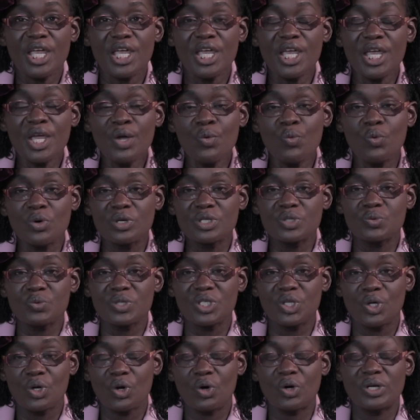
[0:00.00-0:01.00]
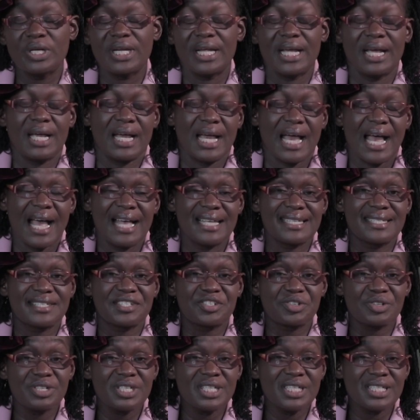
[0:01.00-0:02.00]
He was with God as
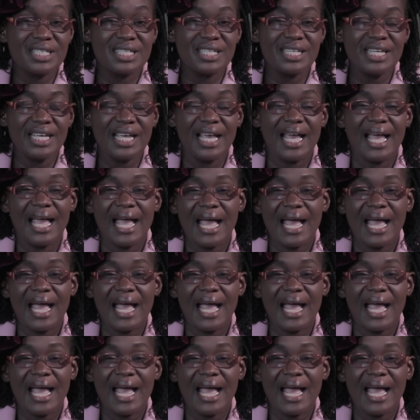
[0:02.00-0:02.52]
Trinity,